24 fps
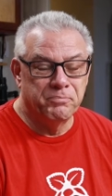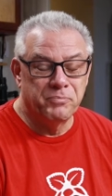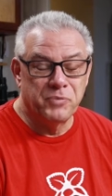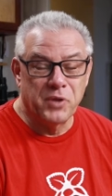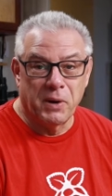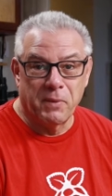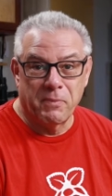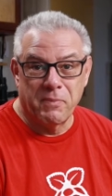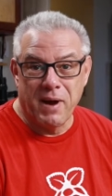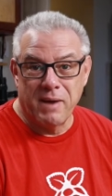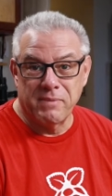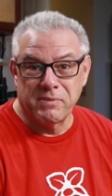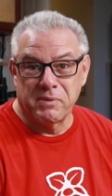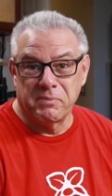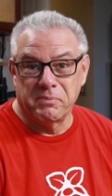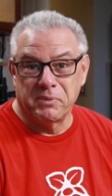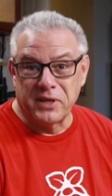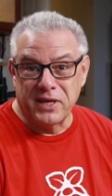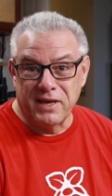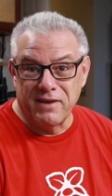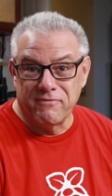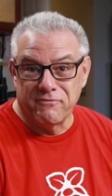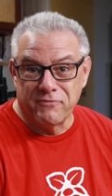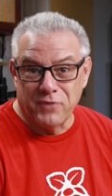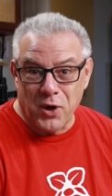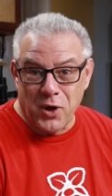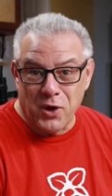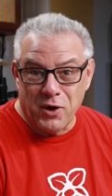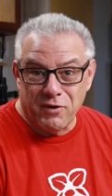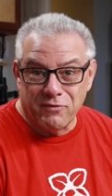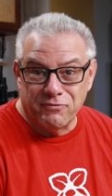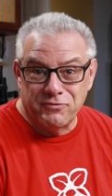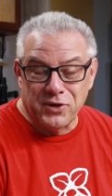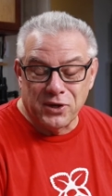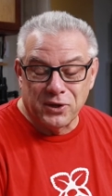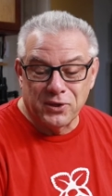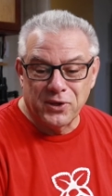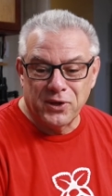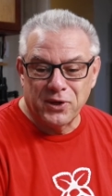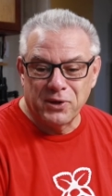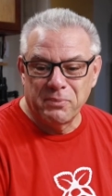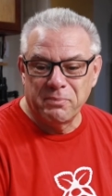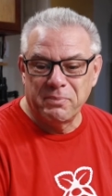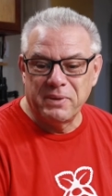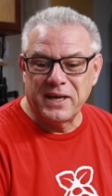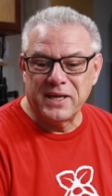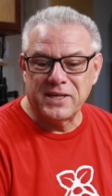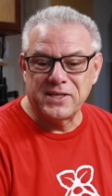They're probably evolved a
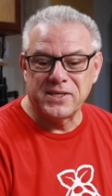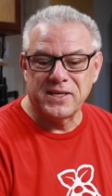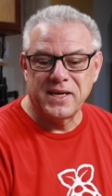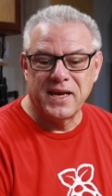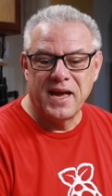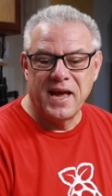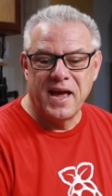little bit.